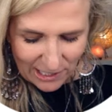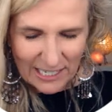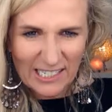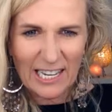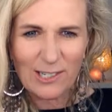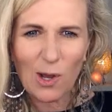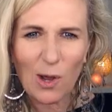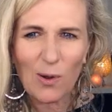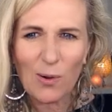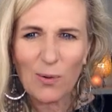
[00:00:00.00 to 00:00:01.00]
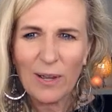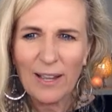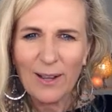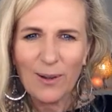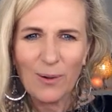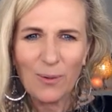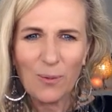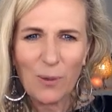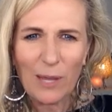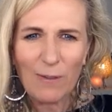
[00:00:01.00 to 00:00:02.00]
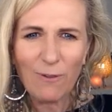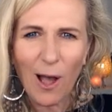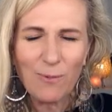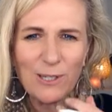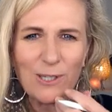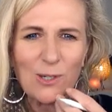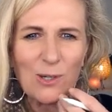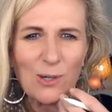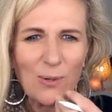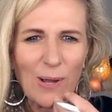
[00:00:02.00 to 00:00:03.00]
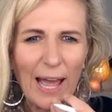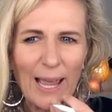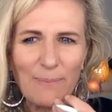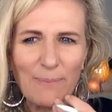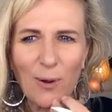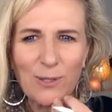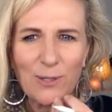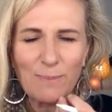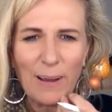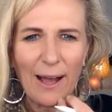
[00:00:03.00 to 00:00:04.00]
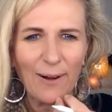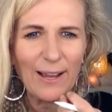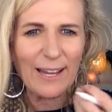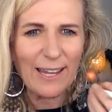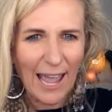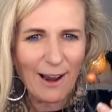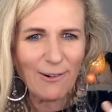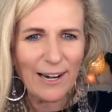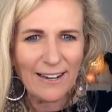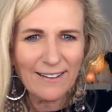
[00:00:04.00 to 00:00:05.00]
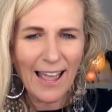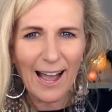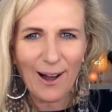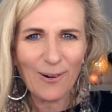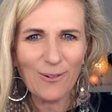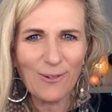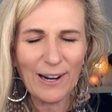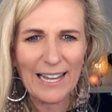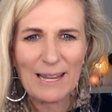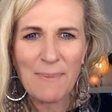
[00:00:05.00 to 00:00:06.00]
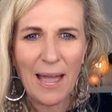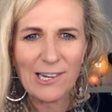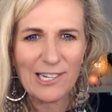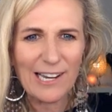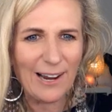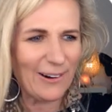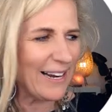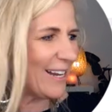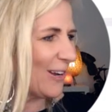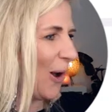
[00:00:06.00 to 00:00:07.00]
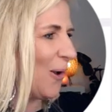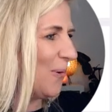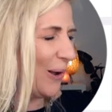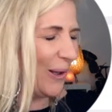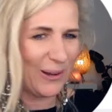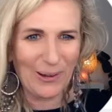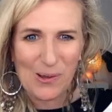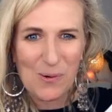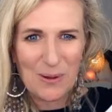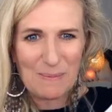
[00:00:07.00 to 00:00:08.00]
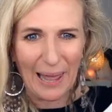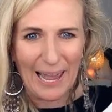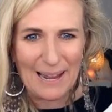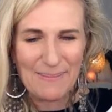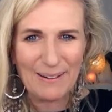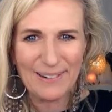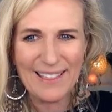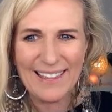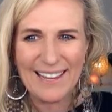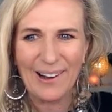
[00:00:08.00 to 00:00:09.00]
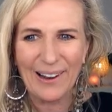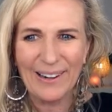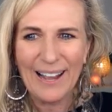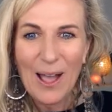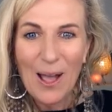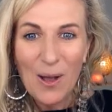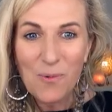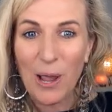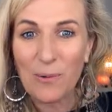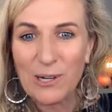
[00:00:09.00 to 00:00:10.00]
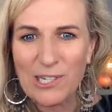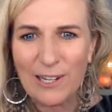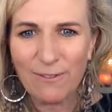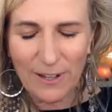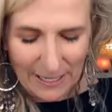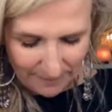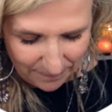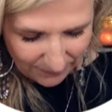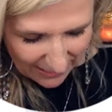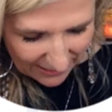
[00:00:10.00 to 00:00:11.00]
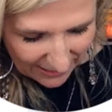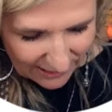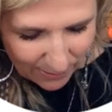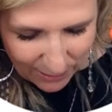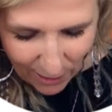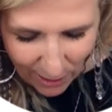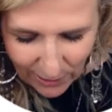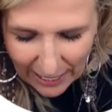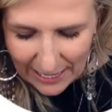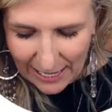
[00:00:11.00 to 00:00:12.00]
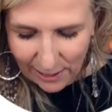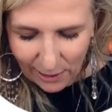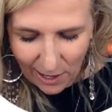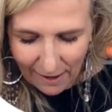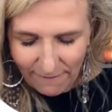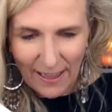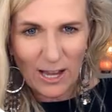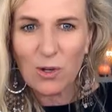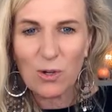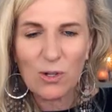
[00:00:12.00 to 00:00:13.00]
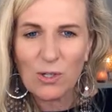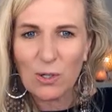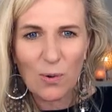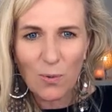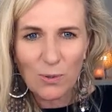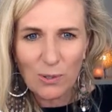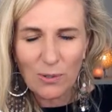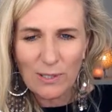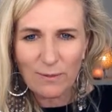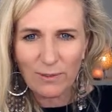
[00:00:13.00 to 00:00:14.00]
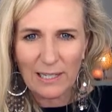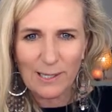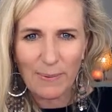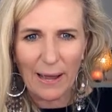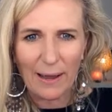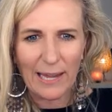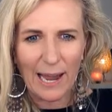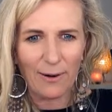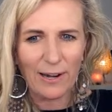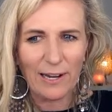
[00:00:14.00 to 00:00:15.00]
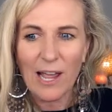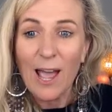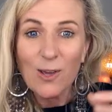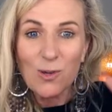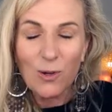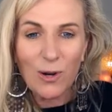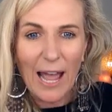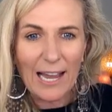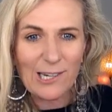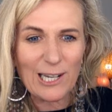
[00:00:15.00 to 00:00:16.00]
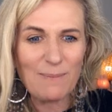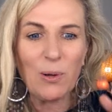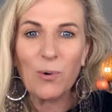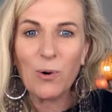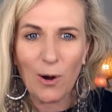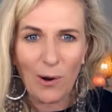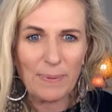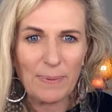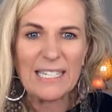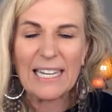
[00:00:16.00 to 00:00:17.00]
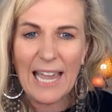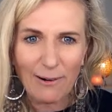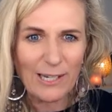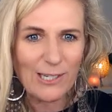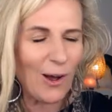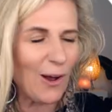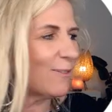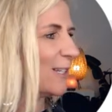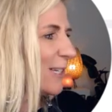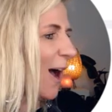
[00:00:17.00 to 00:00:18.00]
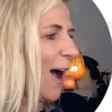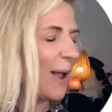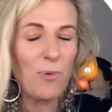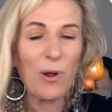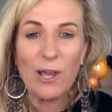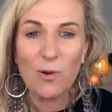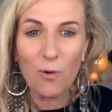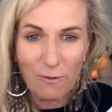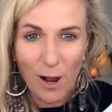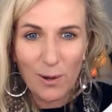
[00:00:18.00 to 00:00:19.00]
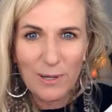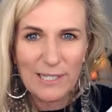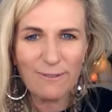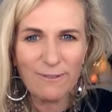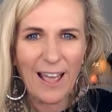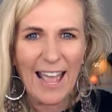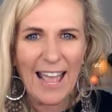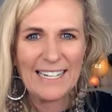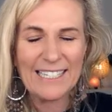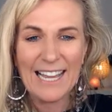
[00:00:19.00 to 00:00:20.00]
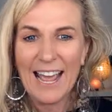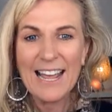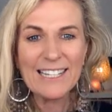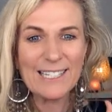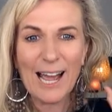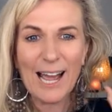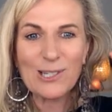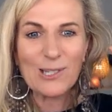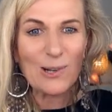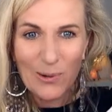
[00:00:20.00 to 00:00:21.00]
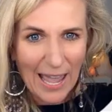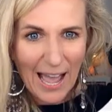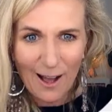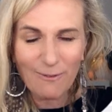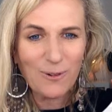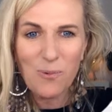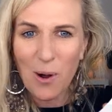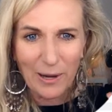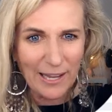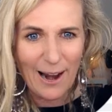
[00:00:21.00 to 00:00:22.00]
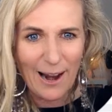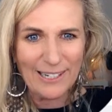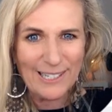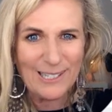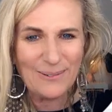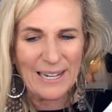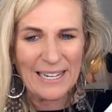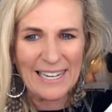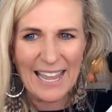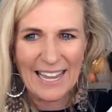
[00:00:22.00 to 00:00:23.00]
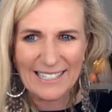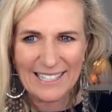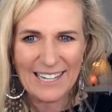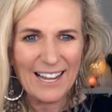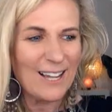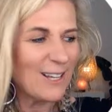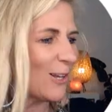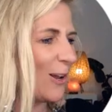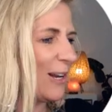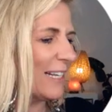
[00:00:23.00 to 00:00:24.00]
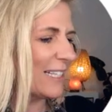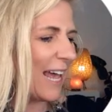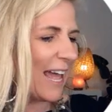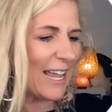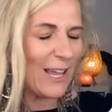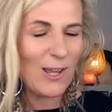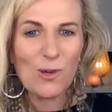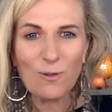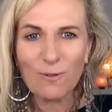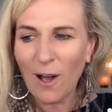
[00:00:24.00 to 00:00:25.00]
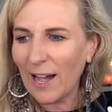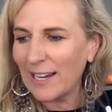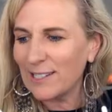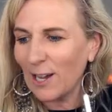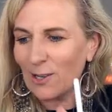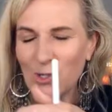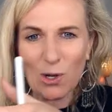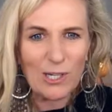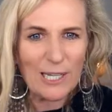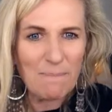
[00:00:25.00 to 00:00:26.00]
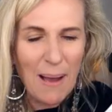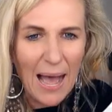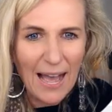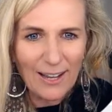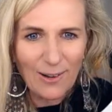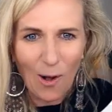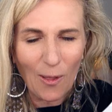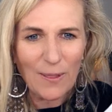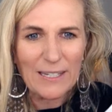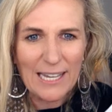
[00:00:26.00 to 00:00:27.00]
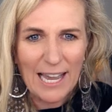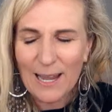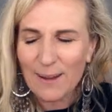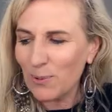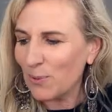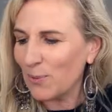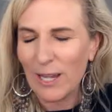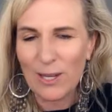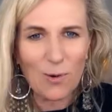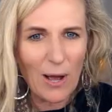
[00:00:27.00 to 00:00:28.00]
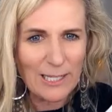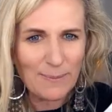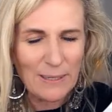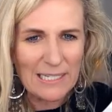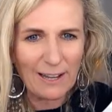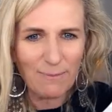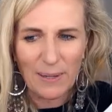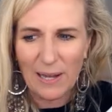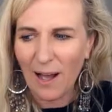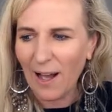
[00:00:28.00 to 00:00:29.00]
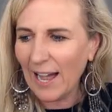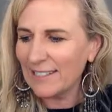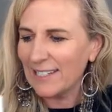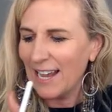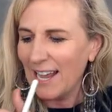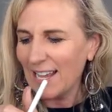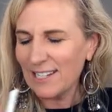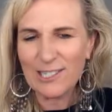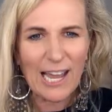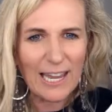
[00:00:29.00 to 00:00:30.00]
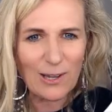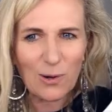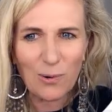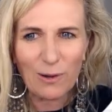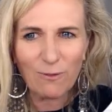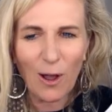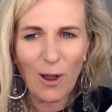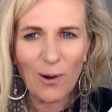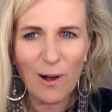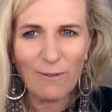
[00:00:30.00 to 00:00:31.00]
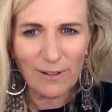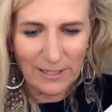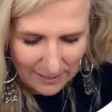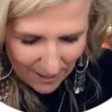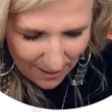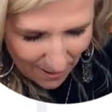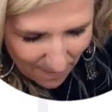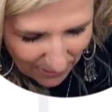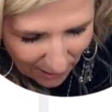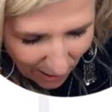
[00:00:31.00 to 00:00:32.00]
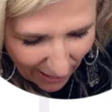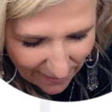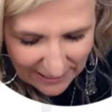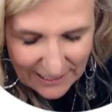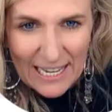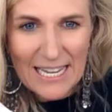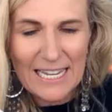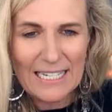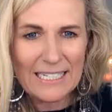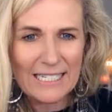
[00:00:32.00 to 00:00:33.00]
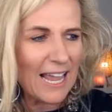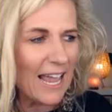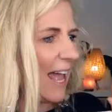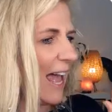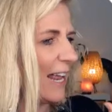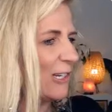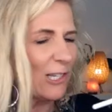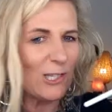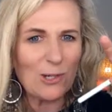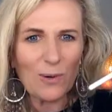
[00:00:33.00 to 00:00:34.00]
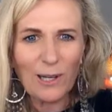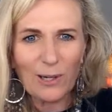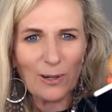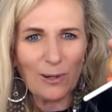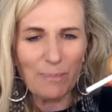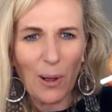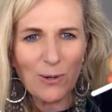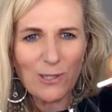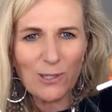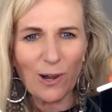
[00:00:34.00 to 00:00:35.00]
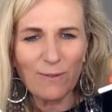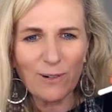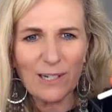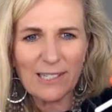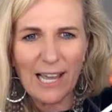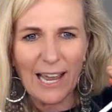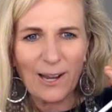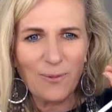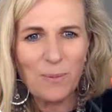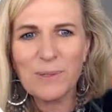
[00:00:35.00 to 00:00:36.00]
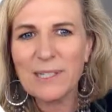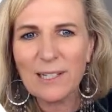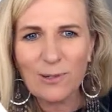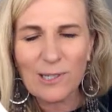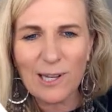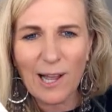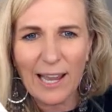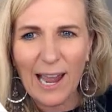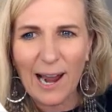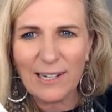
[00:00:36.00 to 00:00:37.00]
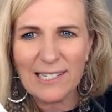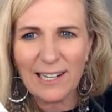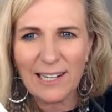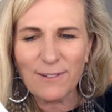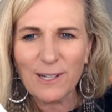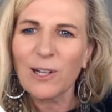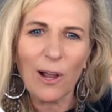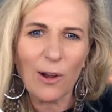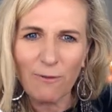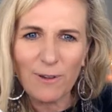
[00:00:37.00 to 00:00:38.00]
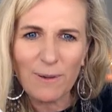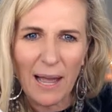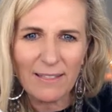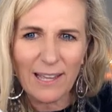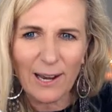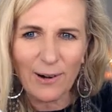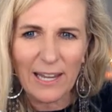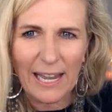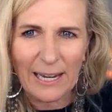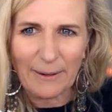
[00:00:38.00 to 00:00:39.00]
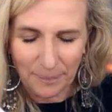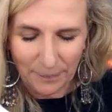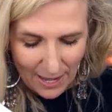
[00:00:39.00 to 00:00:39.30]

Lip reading: she said, so if I was to do a post about Karen, our imaginary co-worker who we blame everything on, where would she fit? And so we go, okay, in a life hack, you could do all sorts of things about Karen, and you could actually build her up as a character over time where your followers and fans start to look out for what Karen's doing next. So let's say you find a dirty mug on the table that your husband's left behind. You take a quick photo of it behind the scenes and just do a little post over it saying, whoops, looks like Karen's left a coffee mug there again.